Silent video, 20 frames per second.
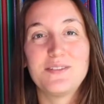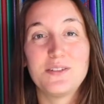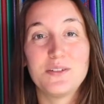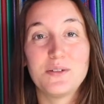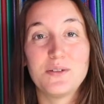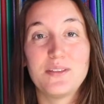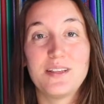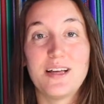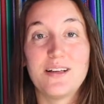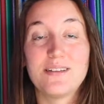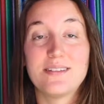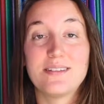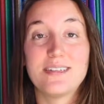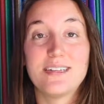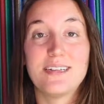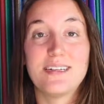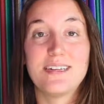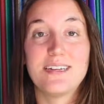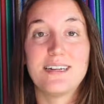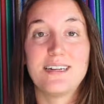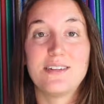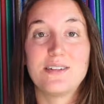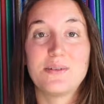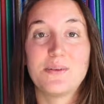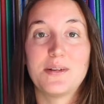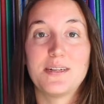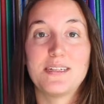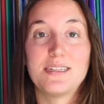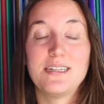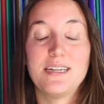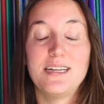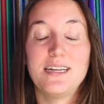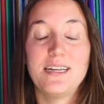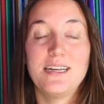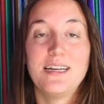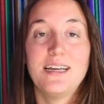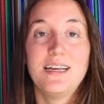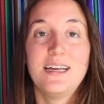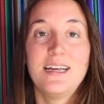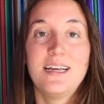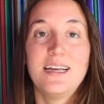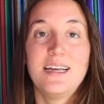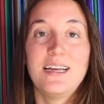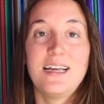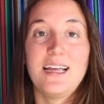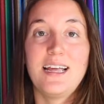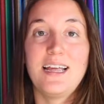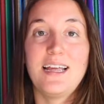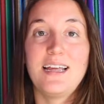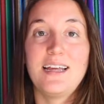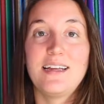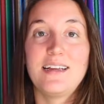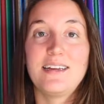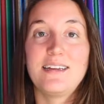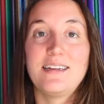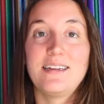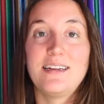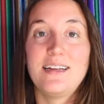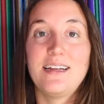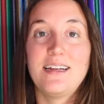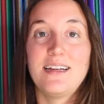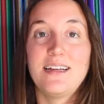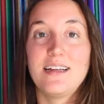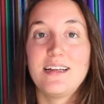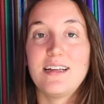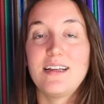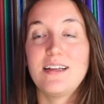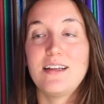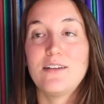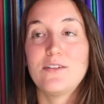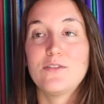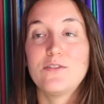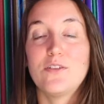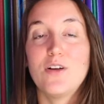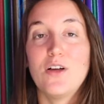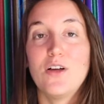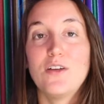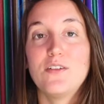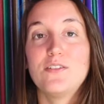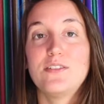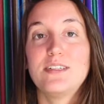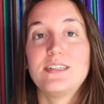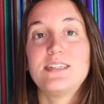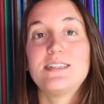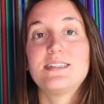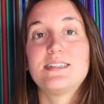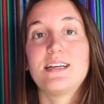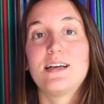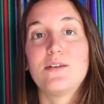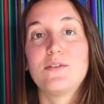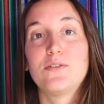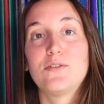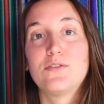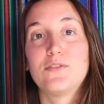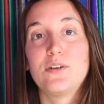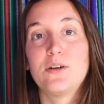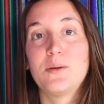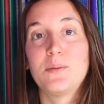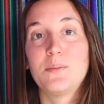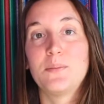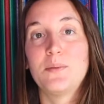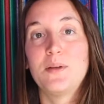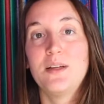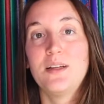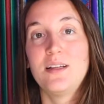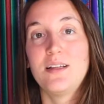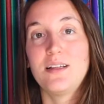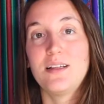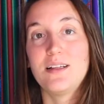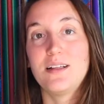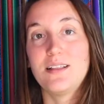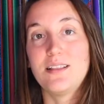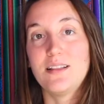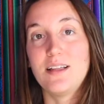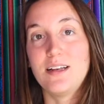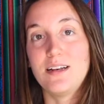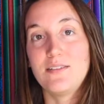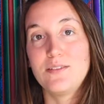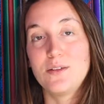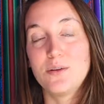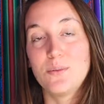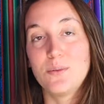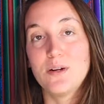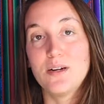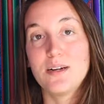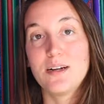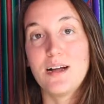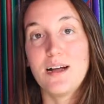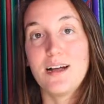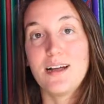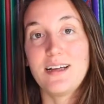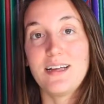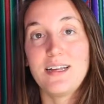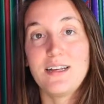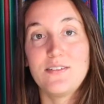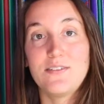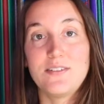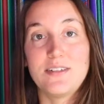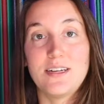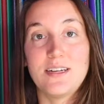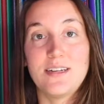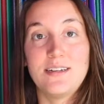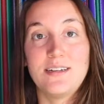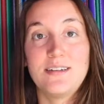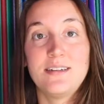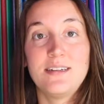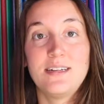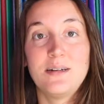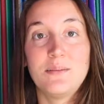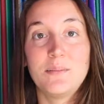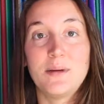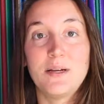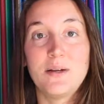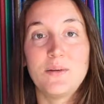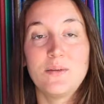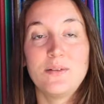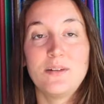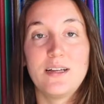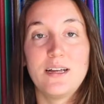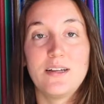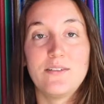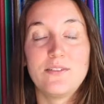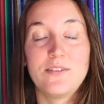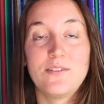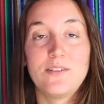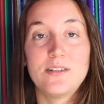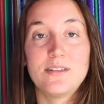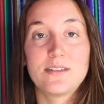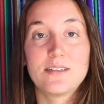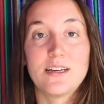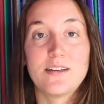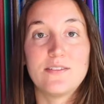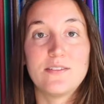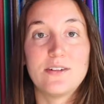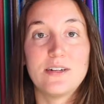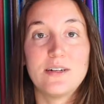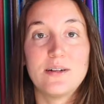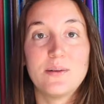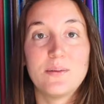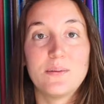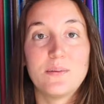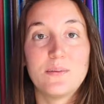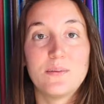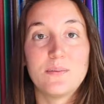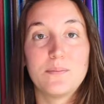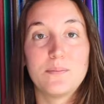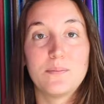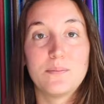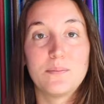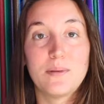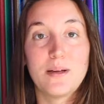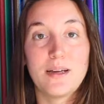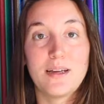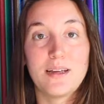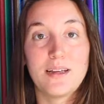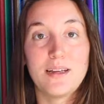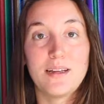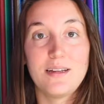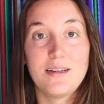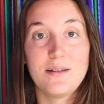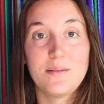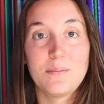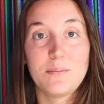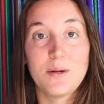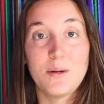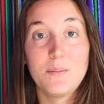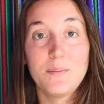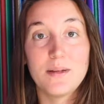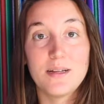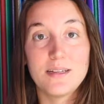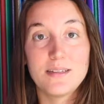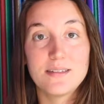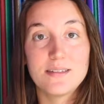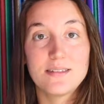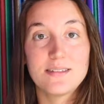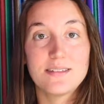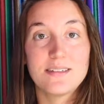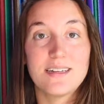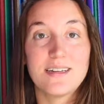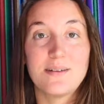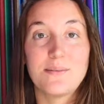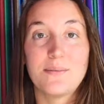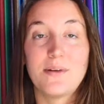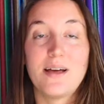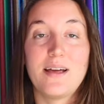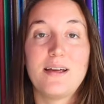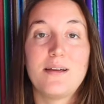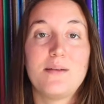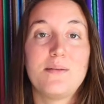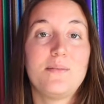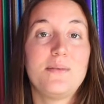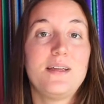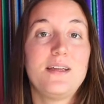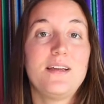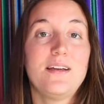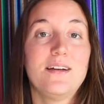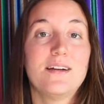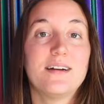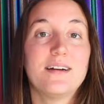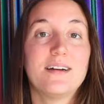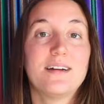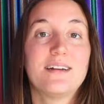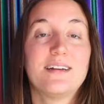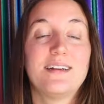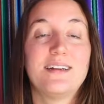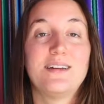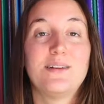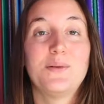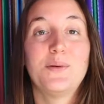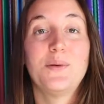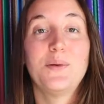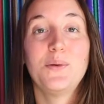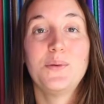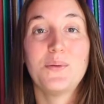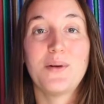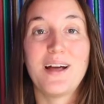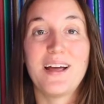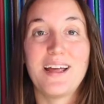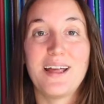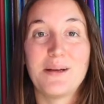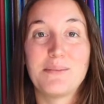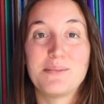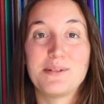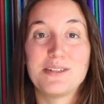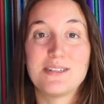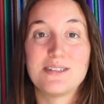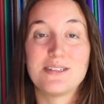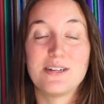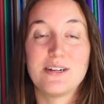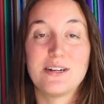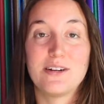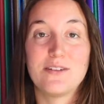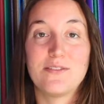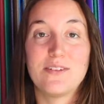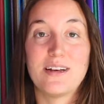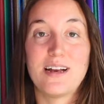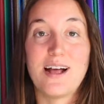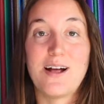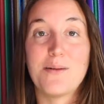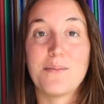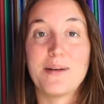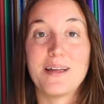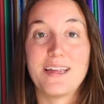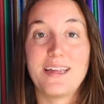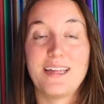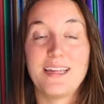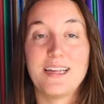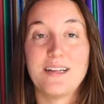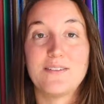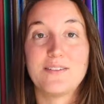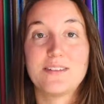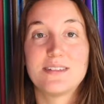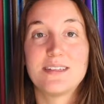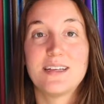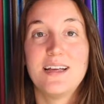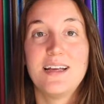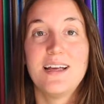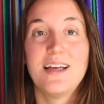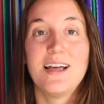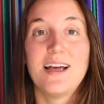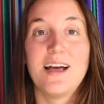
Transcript: of 2020. And it evolved itself from a lot of the work I have done in my own life of discovering my purpose and why I'm here and who I am to serve and how my gifts